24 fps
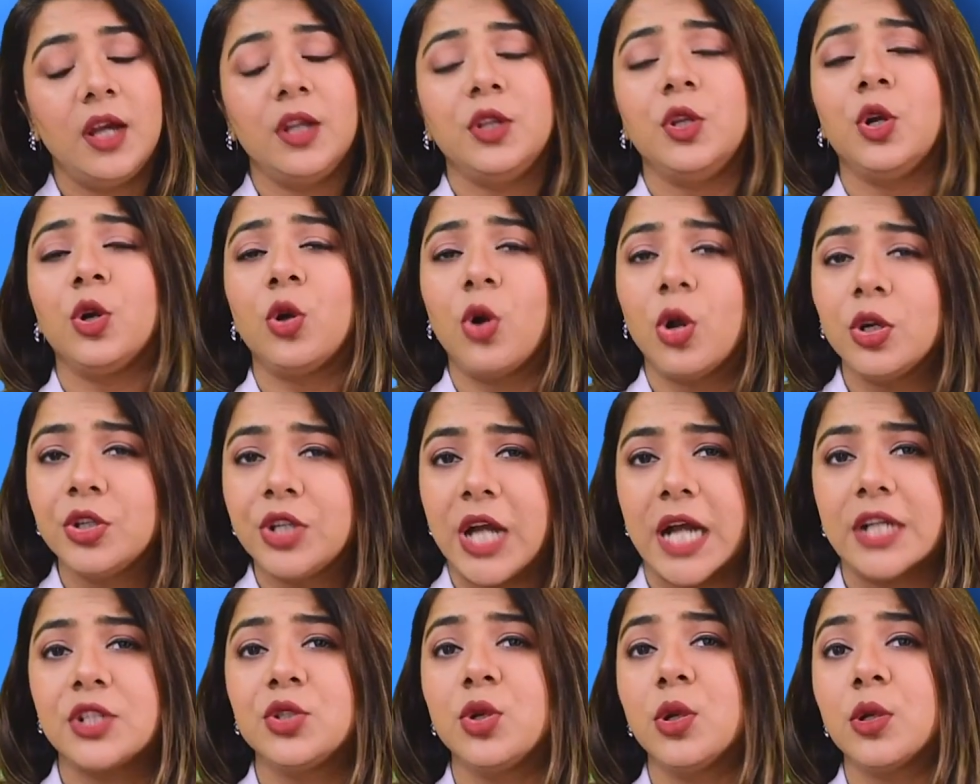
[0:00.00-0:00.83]
The
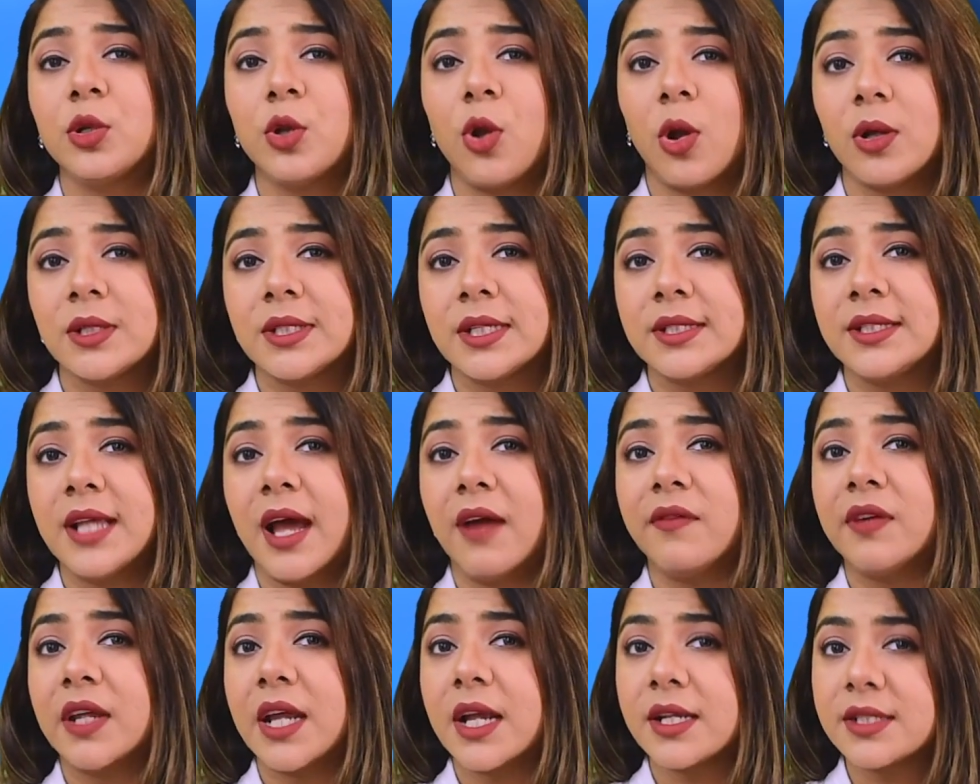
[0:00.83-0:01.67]
contractual clauses
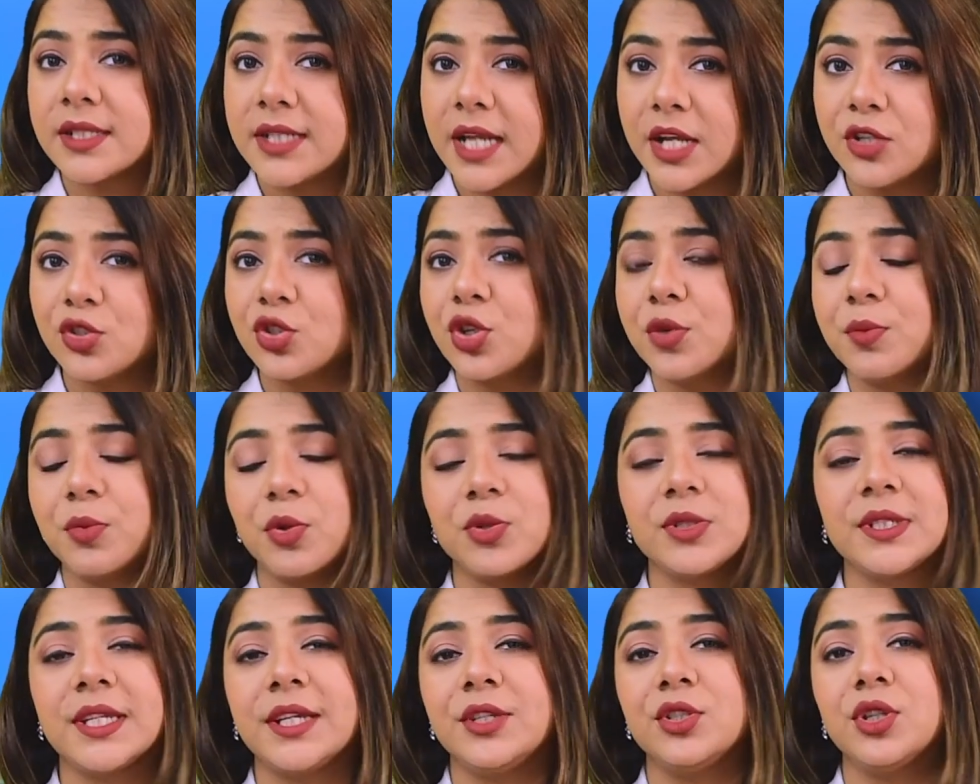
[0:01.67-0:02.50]
having extension
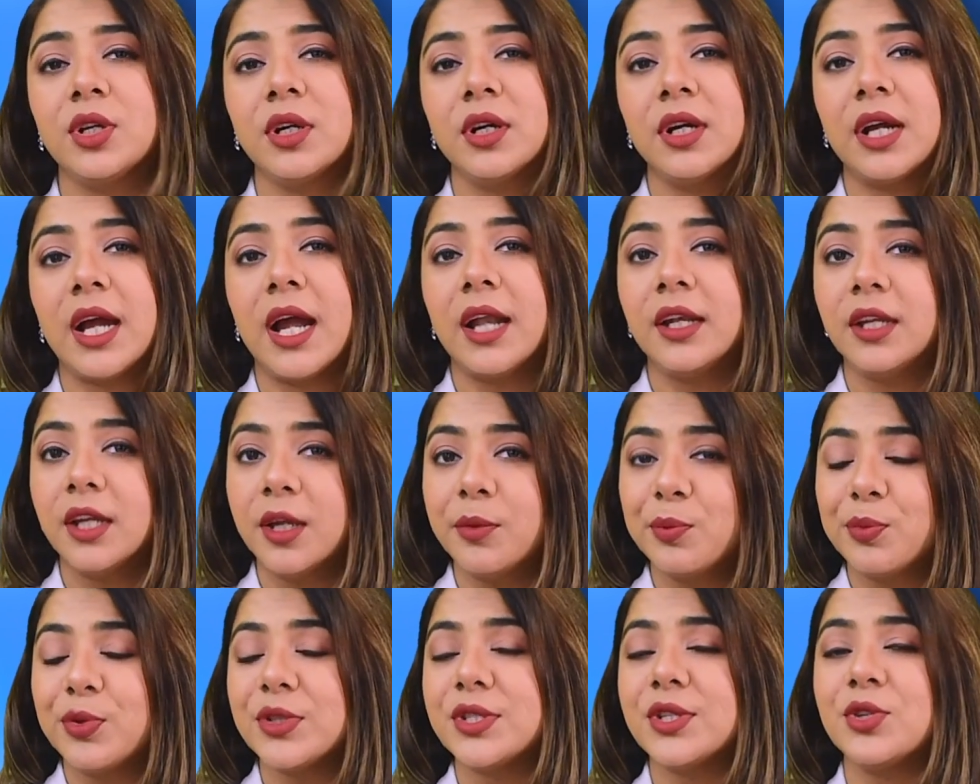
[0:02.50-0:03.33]
procedure and
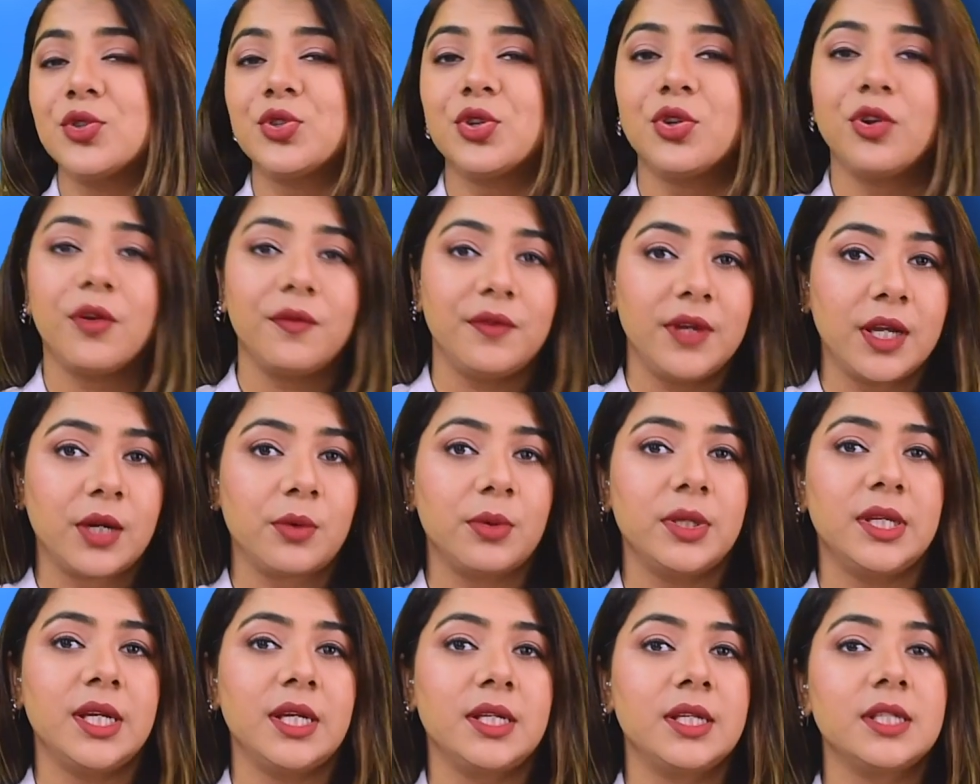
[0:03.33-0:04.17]
imposition of
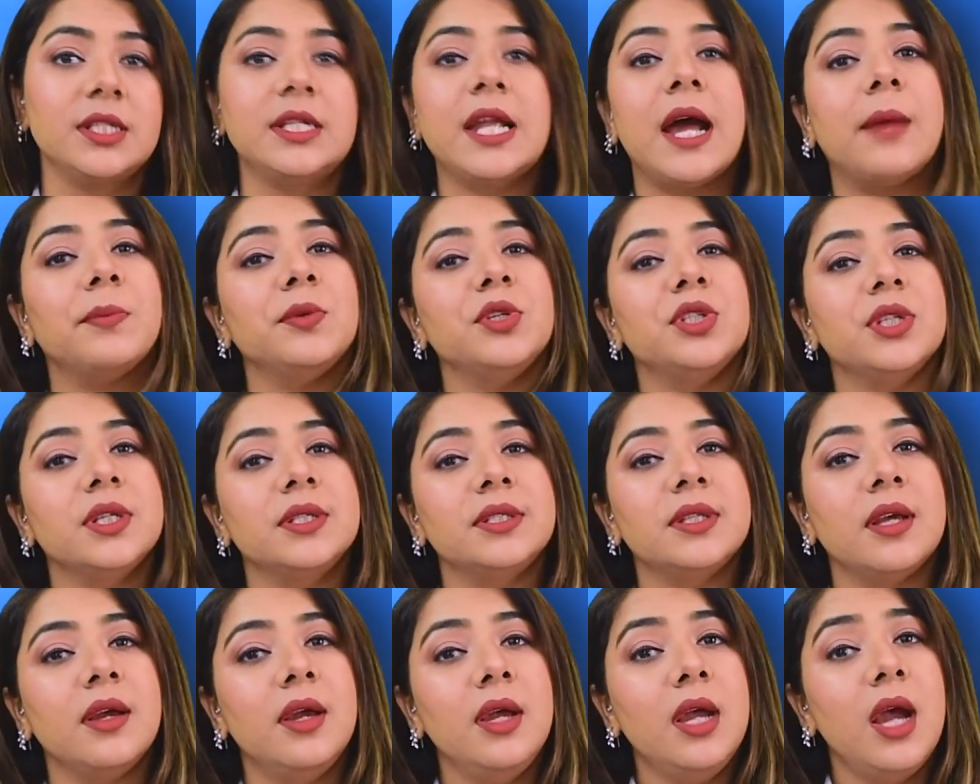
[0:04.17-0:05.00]
liquidated
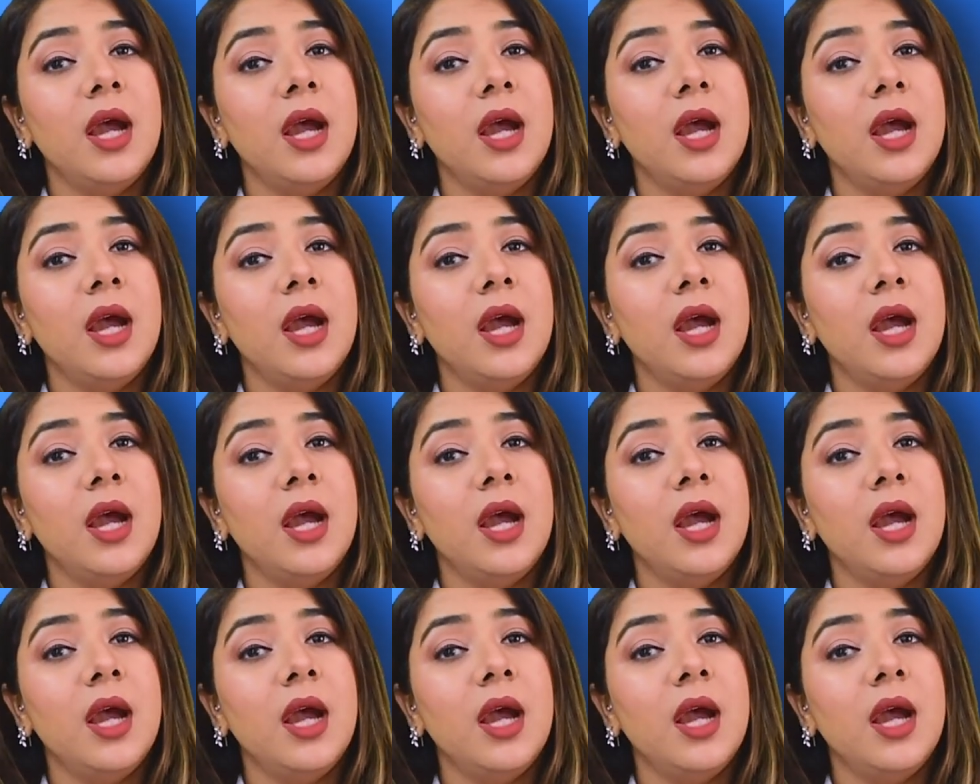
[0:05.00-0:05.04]
damages